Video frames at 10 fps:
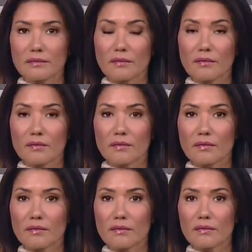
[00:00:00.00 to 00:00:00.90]

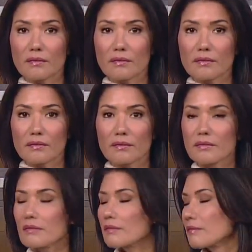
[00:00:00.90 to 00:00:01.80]

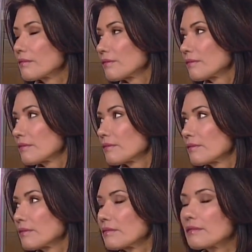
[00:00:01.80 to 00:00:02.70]

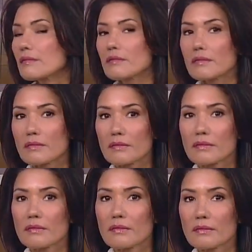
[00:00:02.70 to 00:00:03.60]

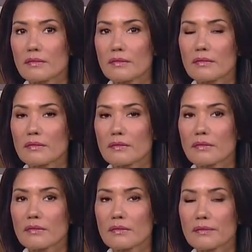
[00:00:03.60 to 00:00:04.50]

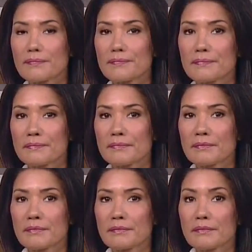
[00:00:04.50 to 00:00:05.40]

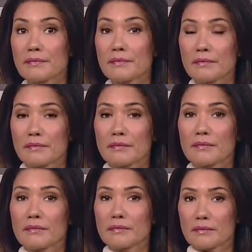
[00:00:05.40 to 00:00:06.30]

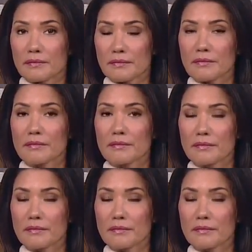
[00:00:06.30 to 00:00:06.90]
(silent)